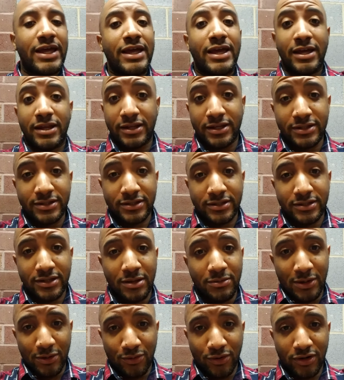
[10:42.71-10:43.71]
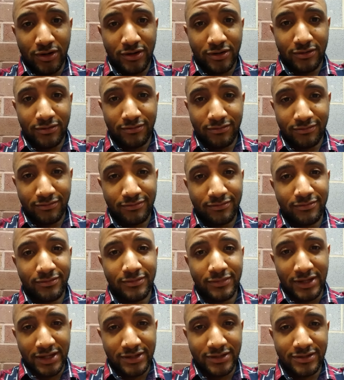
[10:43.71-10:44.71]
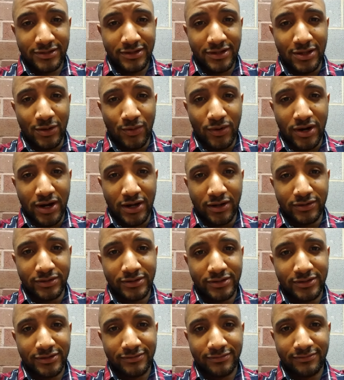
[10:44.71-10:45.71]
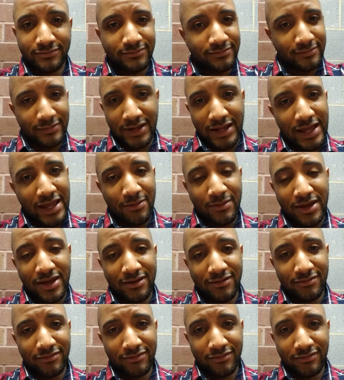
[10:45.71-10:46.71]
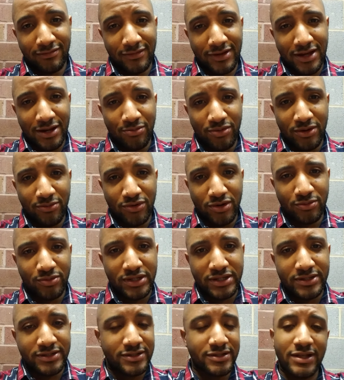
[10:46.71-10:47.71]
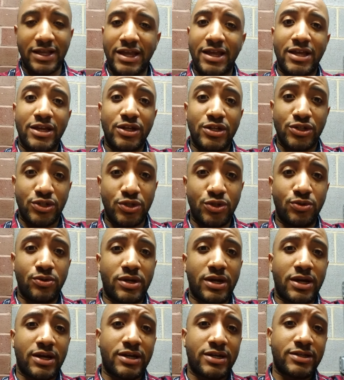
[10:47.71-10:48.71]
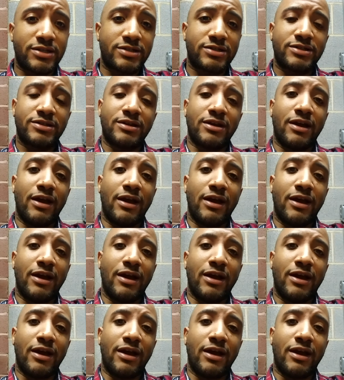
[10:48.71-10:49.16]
And yes, I'm at work. Yes, in the warehouse. Hey man, I gotta bring One Piece to you guys